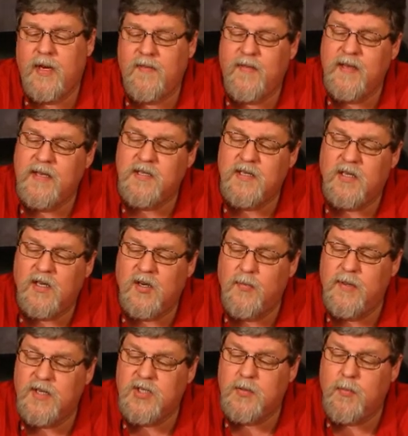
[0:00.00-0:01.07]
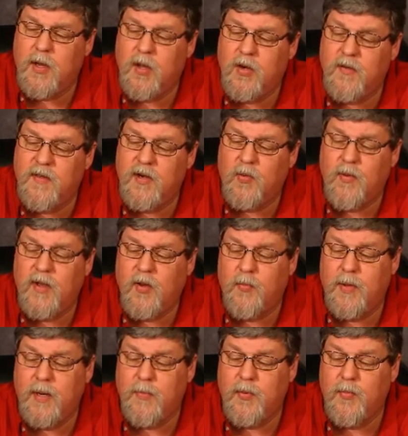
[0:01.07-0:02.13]
I think it's a little bit smaller than a round
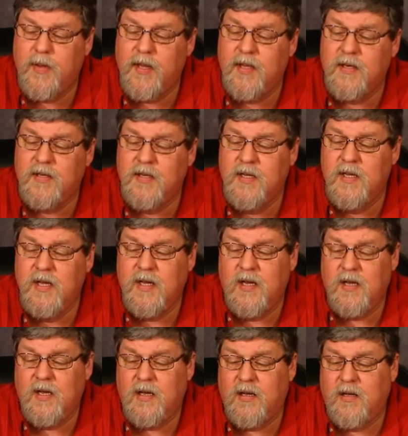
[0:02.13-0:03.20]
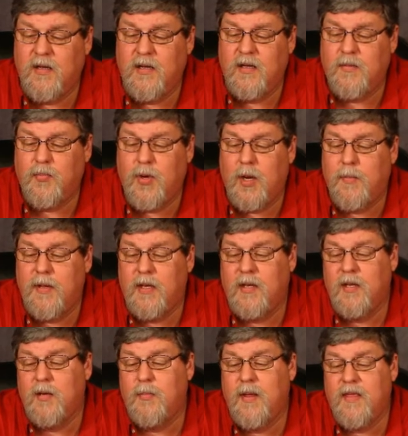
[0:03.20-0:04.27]
peppermint, probably a
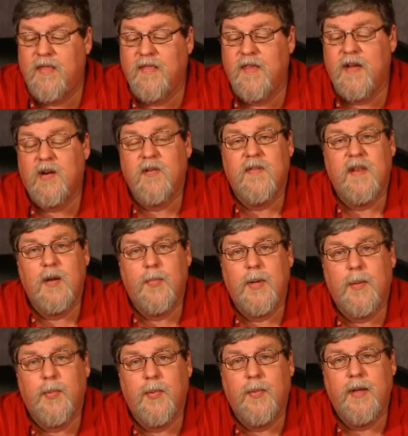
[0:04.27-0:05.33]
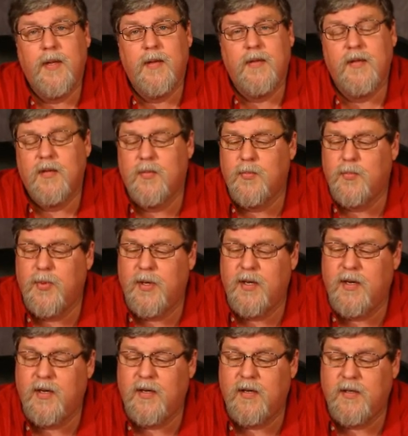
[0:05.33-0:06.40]
little bit thicker than a peppermint,
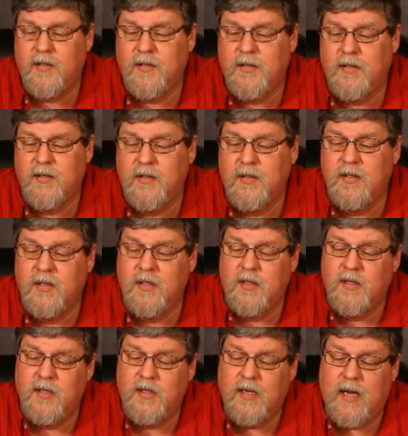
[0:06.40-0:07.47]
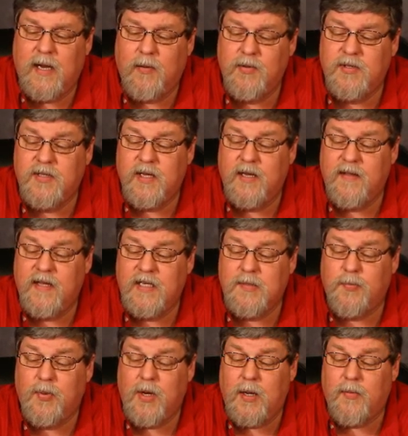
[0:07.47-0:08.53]
but I would say that's
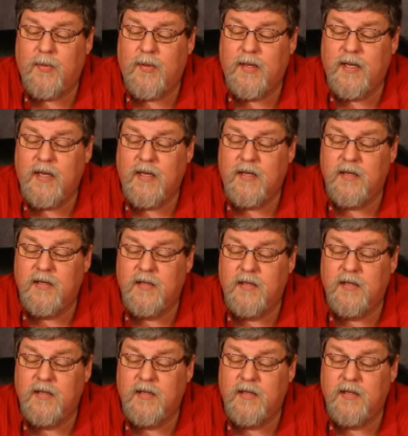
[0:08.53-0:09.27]
probably